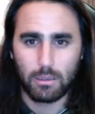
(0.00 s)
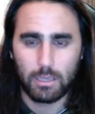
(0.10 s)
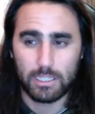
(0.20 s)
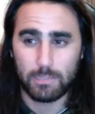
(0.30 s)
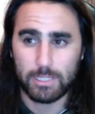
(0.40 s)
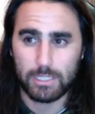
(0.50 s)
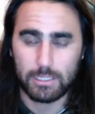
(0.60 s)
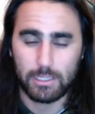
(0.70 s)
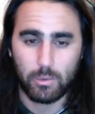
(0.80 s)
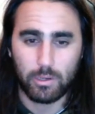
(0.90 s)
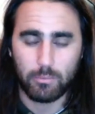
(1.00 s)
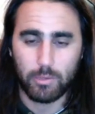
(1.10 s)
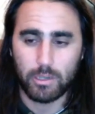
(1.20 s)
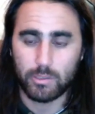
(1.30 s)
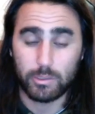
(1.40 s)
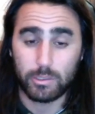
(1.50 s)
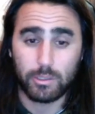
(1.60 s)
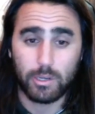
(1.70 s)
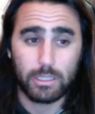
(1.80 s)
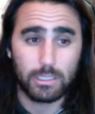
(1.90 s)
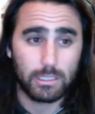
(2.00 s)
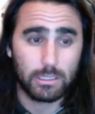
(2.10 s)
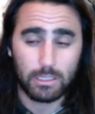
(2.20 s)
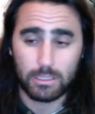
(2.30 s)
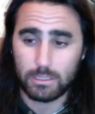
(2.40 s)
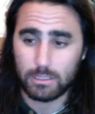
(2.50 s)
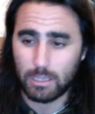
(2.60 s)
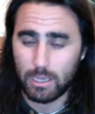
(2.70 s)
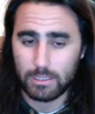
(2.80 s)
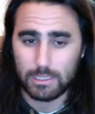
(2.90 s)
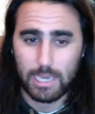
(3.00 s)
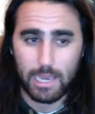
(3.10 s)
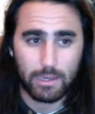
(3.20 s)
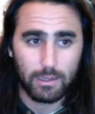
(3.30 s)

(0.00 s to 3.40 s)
He's gonna be 61 in March, which is crazy. It's kind of sad,